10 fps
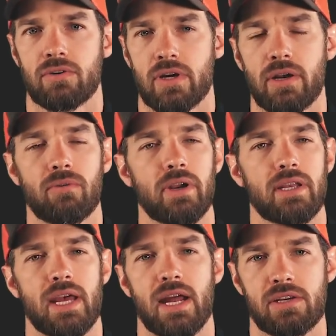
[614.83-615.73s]
to
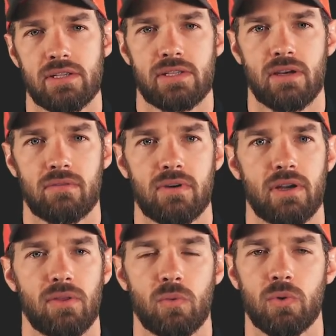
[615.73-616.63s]
reattach itself
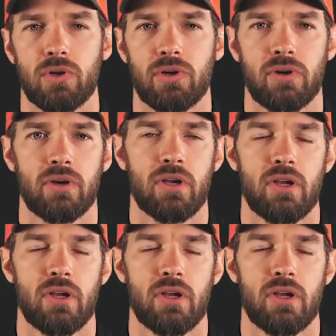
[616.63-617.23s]
onto the wood or